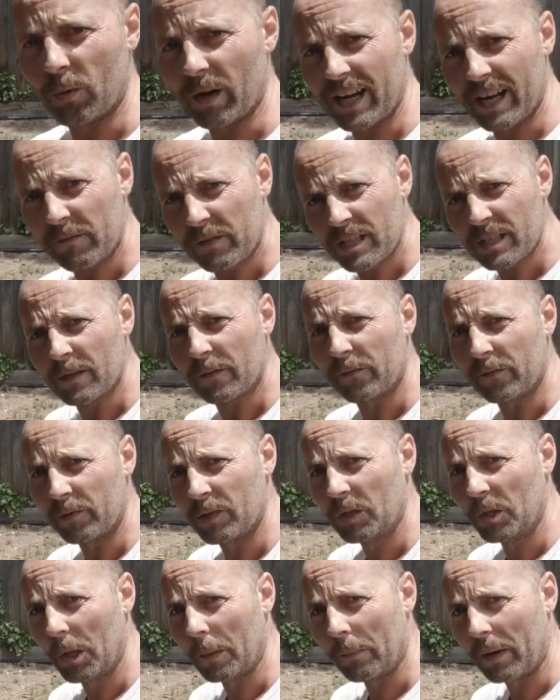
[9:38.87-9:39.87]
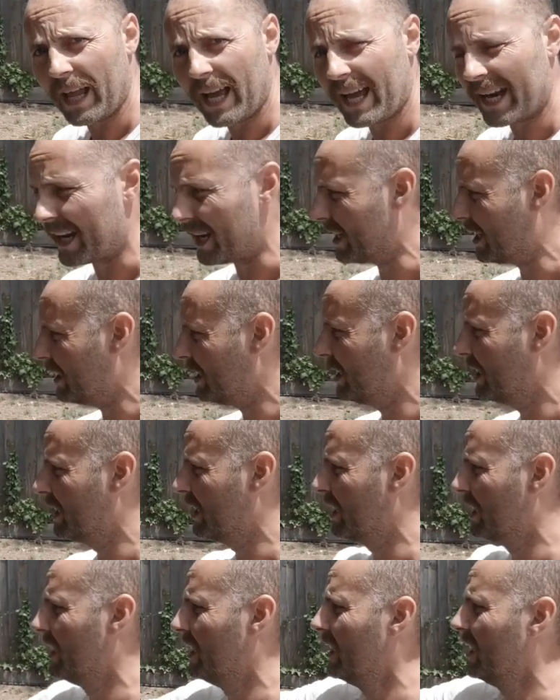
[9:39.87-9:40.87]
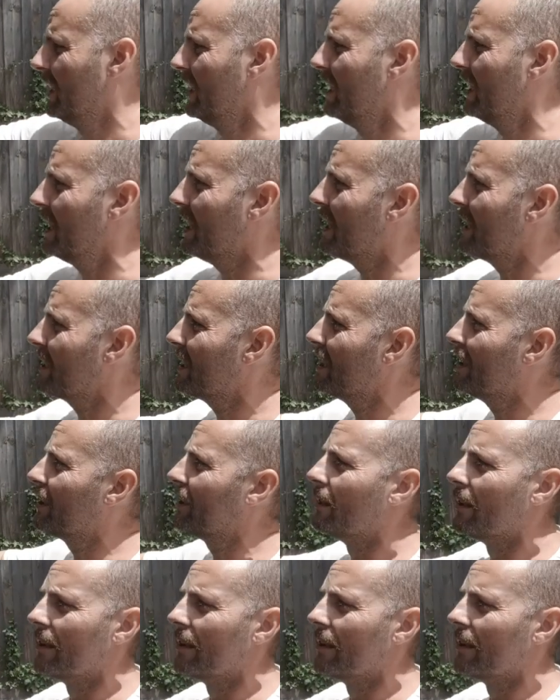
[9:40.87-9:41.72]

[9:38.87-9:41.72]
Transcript: you fill the bladder, it has a little